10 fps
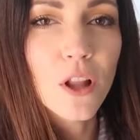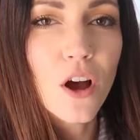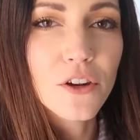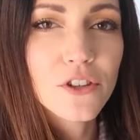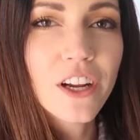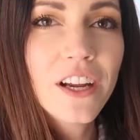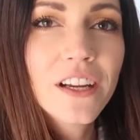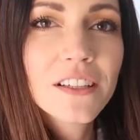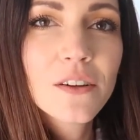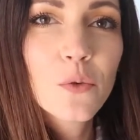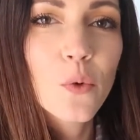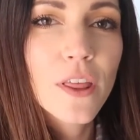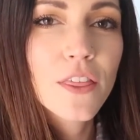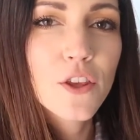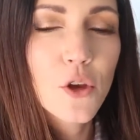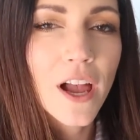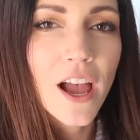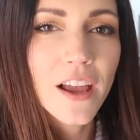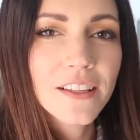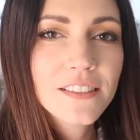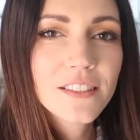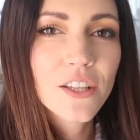laundry with you guys.